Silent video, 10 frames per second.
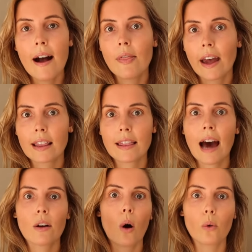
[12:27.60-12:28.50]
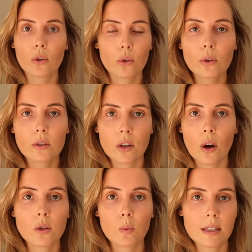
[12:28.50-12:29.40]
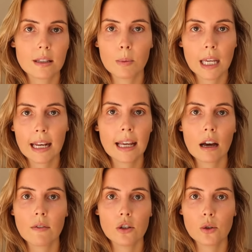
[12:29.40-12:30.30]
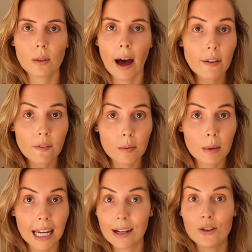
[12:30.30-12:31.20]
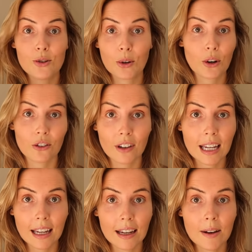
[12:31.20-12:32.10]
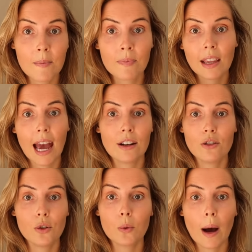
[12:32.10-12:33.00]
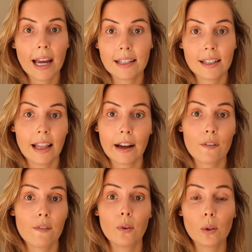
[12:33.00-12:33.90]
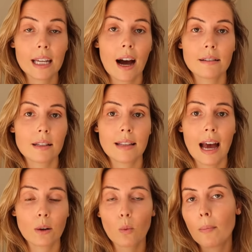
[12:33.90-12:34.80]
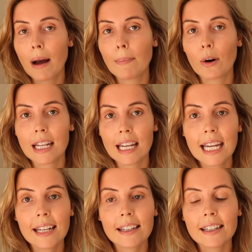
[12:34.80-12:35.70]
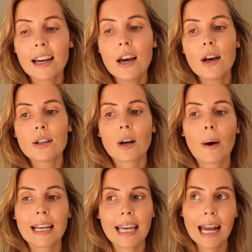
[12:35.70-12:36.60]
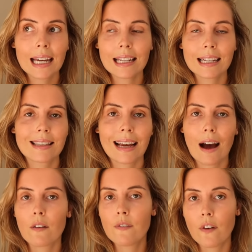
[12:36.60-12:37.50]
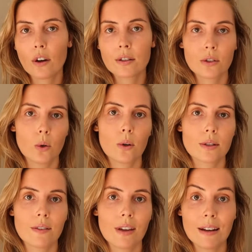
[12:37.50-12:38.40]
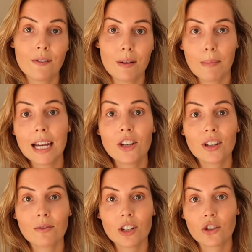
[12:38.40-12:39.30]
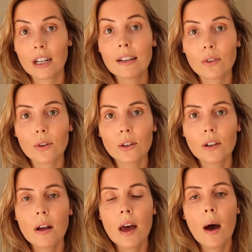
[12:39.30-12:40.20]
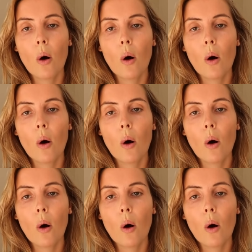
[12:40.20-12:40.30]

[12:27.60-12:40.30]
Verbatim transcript: And like that whole Google search was the beginning of a new life for me and a new career and a new way to like fully understand what my body needed. So I get it. It's like our first source of information retrieval.